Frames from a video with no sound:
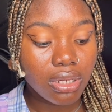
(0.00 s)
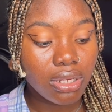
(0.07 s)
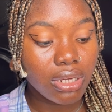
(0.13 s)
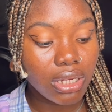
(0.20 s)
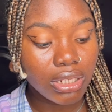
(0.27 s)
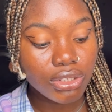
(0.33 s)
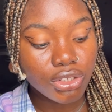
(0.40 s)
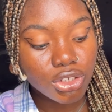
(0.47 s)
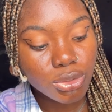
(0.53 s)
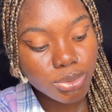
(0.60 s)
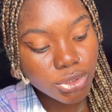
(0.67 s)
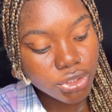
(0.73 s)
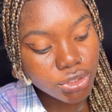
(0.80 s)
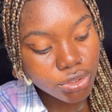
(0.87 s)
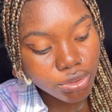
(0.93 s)
And you're
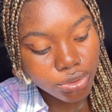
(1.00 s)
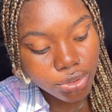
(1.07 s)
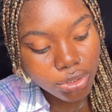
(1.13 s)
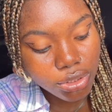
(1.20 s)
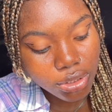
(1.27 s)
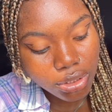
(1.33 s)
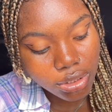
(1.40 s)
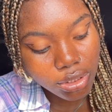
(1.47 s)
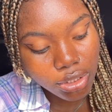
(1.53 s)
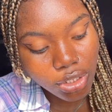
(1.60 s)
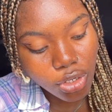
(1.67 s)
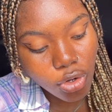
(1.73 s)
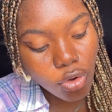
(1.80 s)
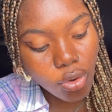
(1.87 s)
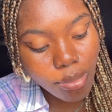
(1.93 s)
supposed to
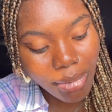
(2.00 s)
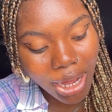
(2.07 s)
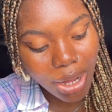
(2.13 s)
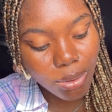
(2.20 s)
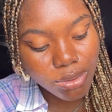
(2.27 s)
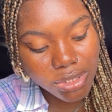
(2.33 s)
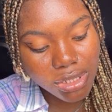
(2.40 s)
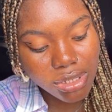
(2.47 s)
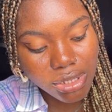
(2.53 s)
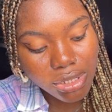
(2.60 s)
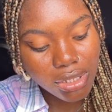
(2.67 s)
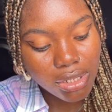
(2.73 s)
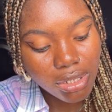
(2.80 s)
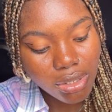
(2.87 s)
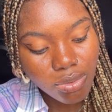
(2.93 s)
comb out
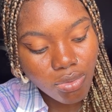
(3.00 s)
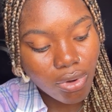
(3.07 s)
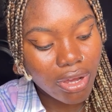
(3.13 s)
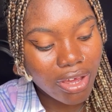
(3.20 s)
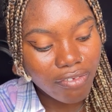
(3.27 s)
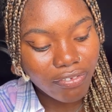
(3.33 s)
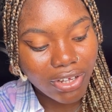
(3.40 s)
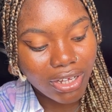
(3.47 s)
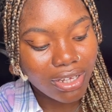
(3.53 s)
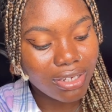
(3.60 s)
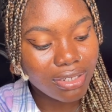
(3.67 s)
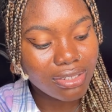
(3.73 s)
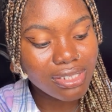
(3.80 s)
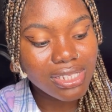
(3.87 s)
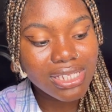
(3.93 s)

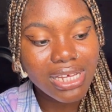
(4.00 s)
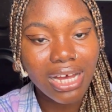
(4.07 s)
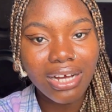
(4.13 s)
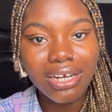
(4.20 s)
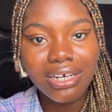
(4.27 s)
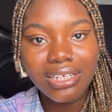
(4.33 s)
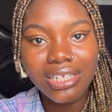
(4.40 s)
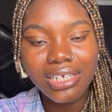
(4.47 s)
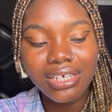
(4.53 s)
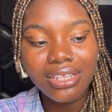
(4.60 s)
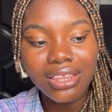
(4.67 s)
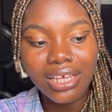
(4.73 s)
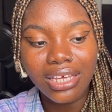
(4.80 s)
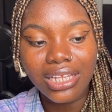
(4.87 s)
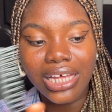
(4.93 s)
whatever tangling thing.